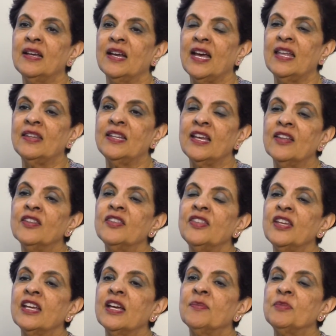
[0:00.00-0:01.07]
And the other
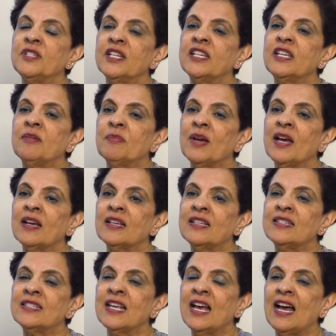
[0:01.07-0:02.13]
thing I'm taking back
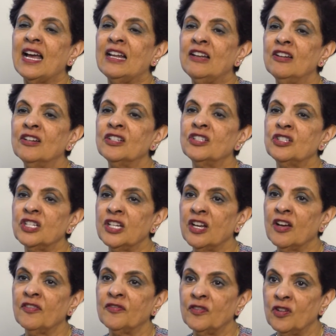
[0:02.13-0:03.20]
is I learned
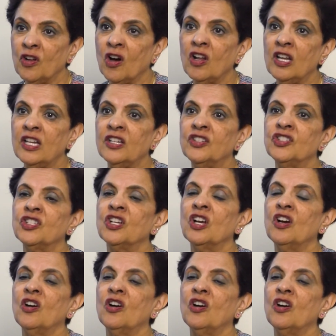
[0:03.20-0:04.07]
enough knowledge